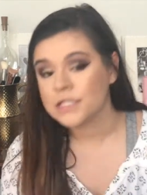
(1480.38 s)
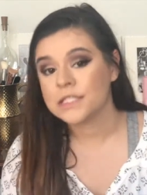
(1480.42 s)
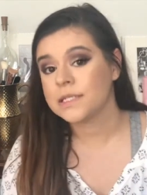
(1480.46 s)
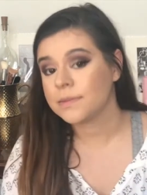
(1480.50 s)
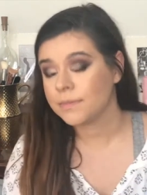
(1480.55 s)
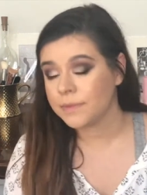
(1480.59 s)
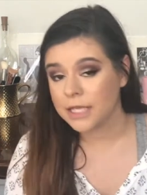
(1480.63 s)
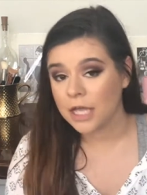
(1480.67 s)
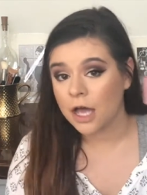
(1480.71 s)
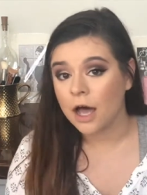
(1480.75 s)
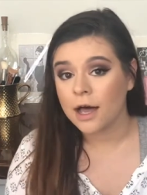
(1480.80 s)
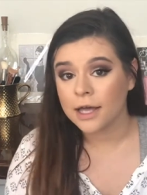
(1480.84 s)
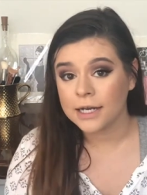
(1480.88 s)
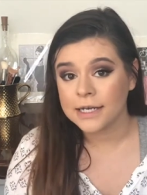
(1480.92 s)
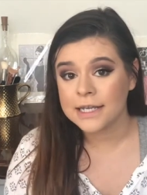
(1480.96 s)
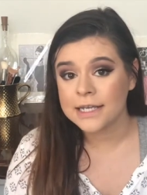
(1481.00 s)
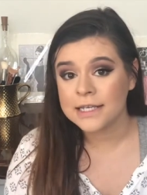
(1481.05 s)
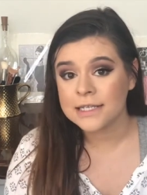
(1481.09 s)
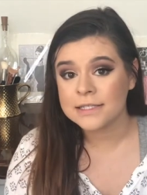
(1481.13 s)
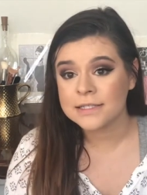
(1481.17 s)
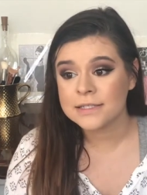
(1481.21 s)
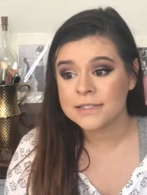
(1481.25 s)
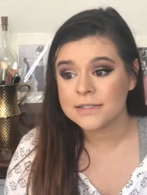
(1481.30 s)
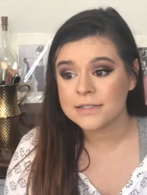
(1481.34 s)
to be
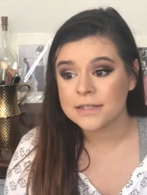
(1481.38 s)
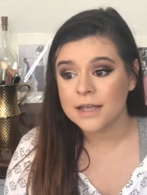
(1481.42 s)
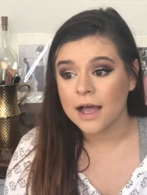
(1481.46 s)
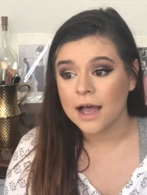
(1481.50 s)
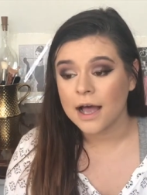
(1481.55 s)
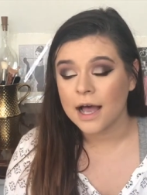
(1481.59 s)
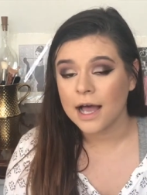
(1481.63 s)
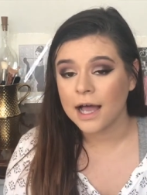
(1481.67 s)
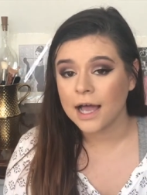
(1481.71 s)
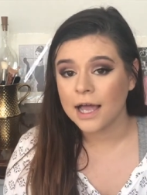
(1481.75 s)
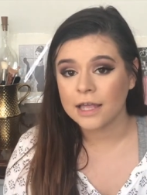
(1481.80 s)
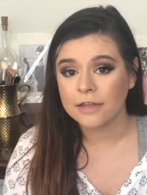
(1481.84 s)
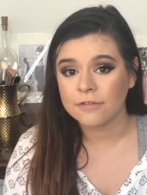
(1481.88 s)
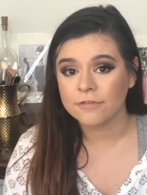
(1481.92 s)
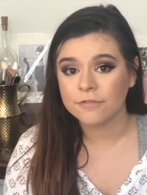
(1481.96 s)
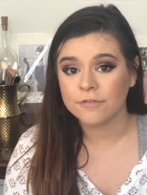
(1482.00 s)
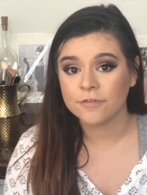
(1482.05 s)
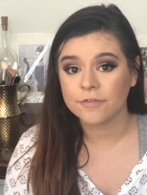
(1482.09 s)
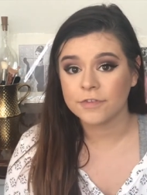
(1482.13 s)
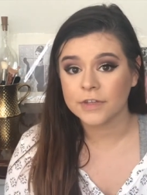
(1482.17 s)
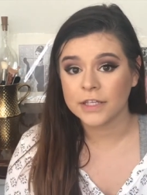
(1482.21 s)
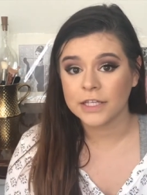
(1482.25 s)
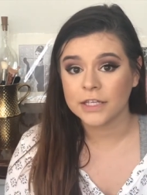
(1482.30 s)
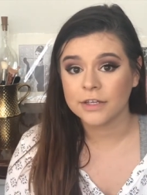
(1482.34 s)
honest, I
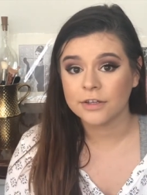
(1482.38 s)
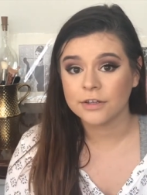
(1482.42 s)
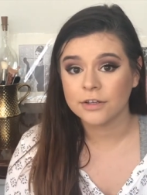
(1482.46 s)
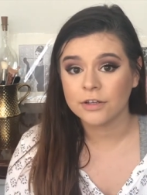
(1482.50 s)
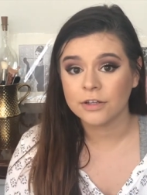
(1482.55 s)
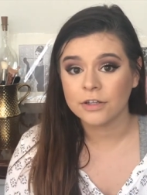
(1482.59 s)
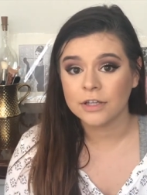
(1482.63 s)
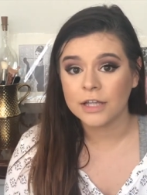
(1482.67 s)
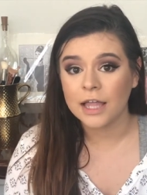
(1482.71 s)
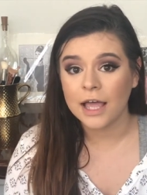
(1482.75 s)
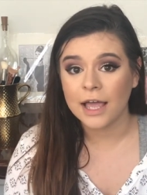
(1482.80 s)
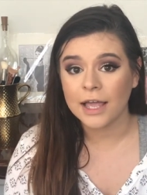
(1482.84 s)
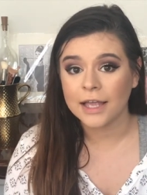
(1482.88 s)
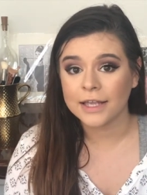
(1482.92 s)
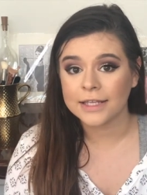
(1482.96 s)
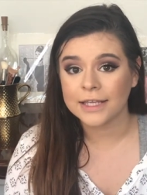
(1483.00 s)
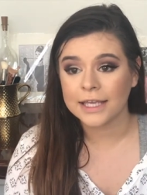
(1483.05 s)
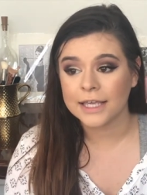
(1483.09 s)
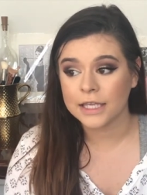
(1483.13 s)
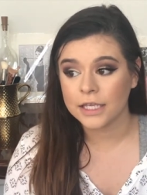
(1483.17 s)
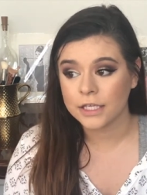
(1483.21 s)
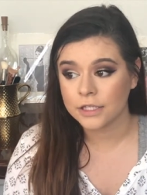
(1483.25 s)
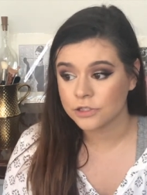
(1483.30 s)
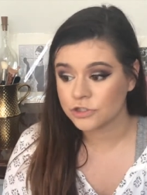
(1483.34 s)
feel like
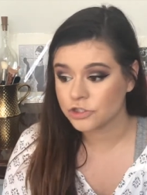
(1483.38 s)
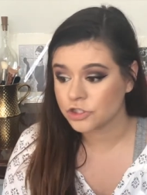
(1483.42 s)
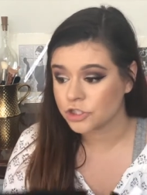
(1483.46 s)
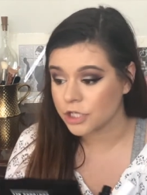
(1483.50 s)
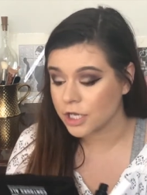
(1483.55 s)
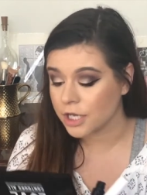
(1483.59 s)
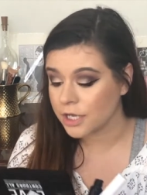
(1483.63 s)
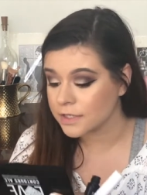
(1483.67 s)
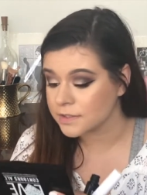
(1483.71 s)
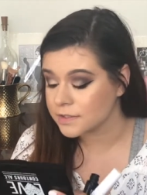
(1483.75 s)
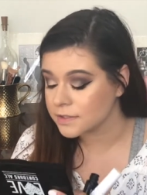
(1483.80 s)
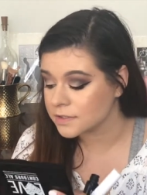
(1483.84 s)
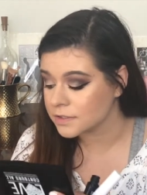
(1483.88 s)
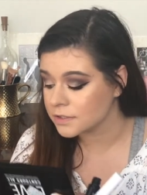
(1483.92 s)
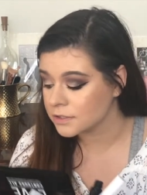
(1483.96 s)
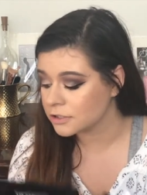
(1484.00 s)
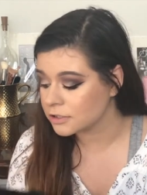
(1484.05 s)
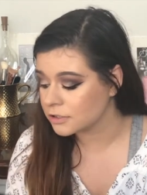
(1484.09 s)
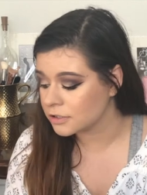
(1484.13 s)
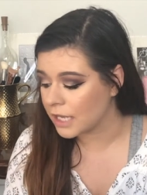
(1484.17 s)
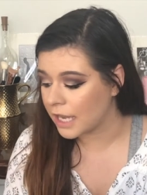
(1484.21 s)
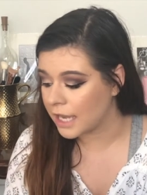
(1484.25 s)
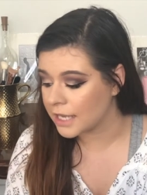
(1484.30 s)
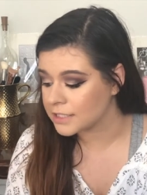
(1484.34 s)
it just,
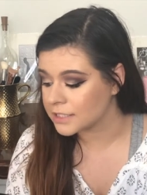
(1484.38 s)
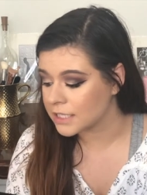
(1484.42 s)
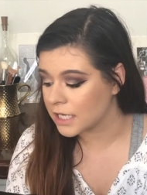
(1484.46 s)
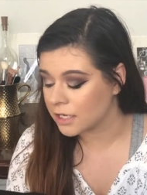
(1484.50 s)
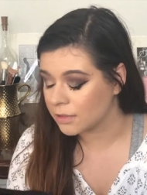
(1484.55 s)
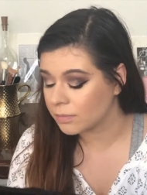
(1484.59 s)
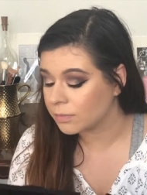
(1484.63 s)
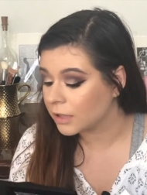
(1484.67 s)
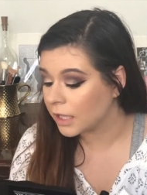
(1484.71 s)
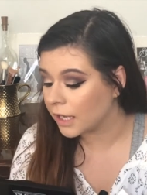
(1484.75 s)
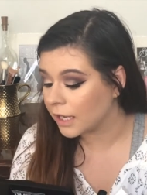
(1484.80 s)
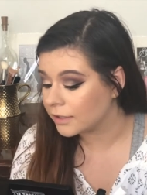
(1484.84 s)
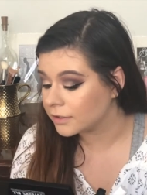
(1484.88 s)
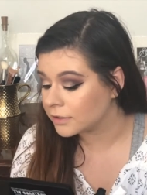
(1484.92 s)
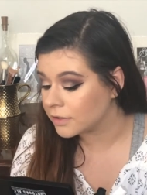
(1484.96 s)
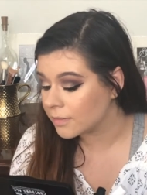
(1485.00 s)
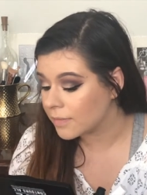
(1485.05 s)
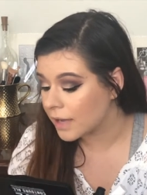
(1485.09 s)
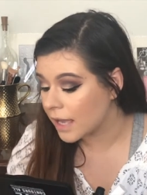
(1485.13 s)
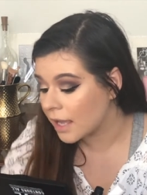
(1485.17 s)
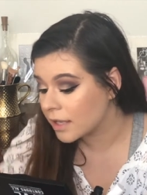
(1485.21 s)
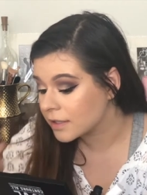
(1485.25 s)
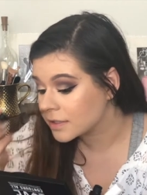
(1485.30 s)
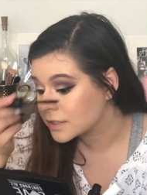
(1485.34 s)
as I applied the
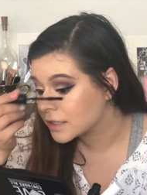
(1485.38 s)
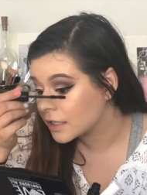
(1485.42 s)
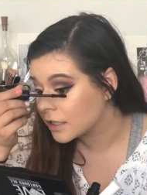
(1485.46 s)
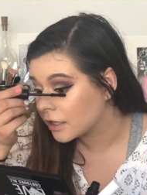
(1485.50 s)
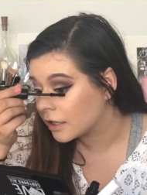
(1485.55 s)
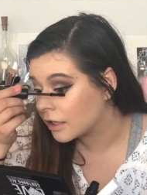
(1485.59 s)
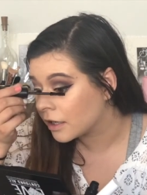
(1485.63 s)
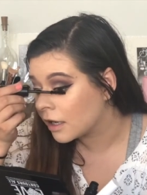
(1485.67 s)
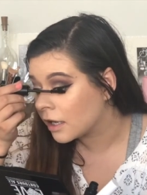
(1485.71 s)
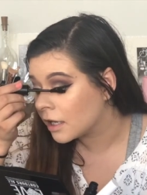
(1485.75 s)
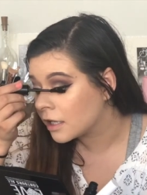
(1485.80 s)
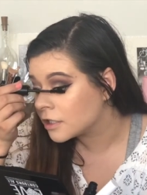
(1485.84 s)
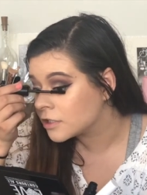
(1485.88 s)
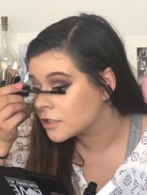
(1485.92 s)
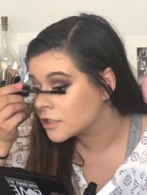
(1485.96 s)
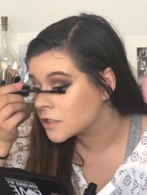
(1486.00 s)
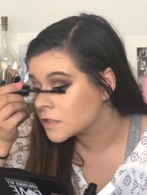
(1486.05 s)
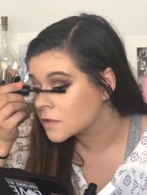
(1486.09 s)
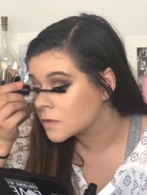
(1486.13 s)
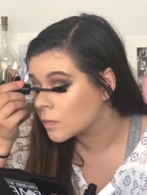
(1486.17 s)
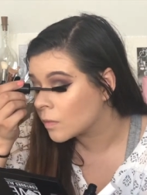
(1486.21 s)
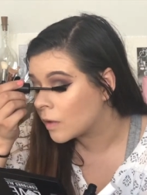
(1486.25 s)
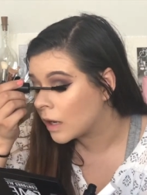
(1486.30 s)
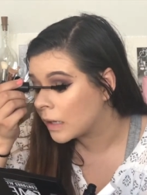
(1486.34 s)
mascara, it
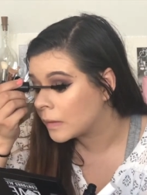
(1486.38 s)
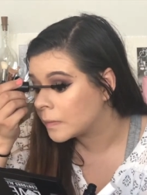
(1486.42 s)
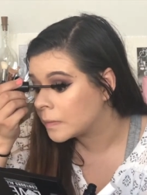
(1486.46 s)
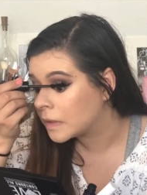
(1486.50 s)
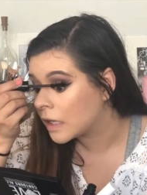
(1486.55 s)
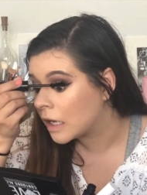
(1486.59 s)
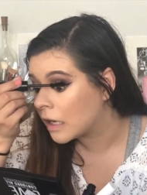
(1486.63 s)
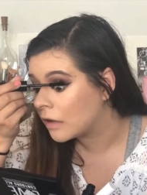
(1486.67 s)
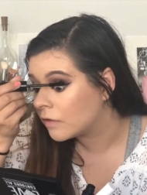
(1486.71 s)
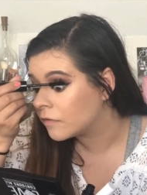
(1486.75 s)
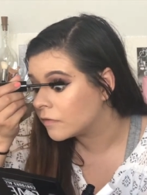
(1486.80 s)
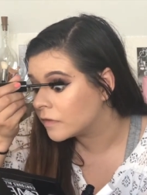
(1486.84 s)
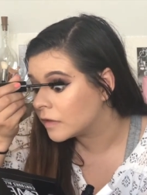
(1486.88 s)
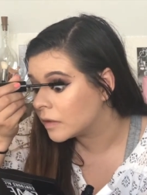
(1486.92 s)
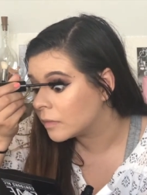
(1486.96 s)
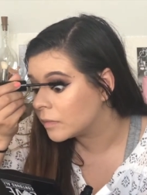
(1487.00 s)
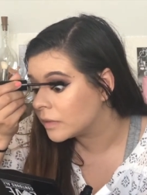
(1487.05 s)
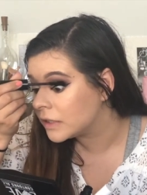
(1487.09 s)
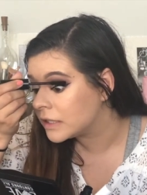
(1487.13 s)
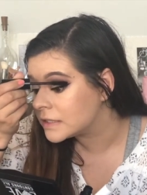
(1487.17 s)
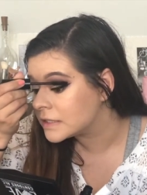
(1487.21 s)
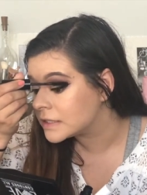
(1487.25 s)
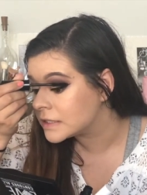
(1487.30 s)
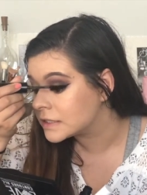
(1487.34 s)
just wiped off the
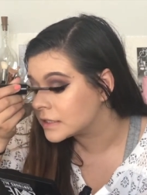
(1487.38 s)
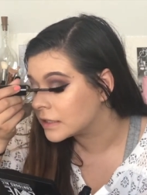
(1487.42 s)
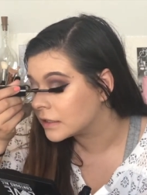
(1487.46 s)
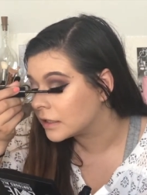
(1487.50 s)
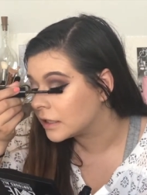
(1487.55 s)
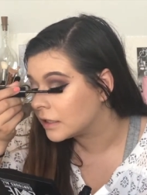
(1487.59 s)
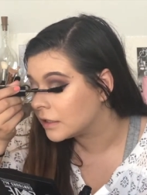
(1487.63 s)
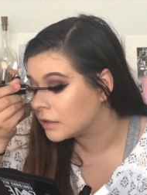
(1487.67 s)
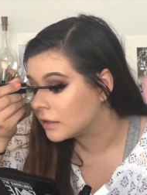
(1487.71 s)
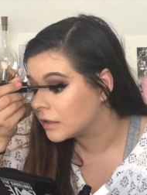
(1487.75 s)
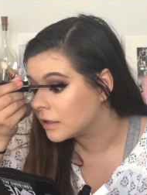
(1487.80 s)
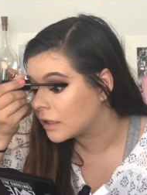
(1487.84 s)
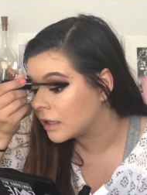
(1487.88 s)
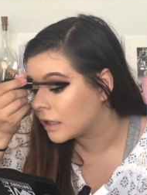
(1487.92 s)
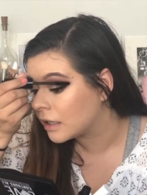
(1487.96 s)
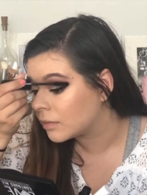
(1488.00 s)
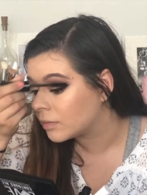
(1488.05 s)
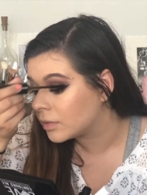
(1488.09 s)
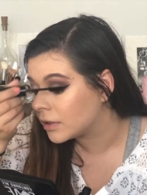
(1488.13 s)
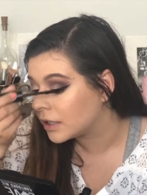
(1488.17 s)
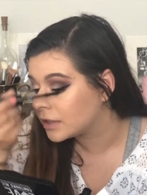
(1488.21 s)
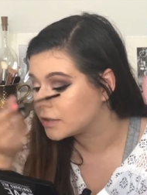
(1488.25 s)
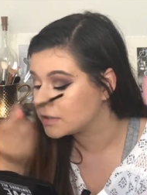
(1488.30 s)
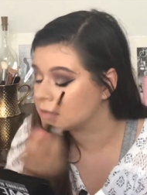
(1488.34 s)
pieces of lint that I
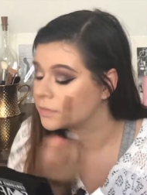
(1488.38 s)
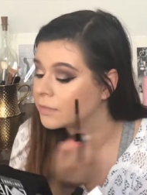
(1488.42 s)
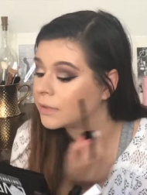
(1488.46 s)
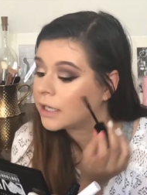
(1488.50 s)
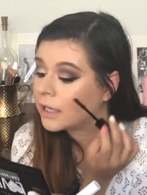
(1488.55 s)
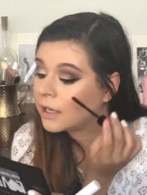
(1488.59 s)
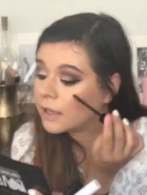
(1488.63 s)
applied to my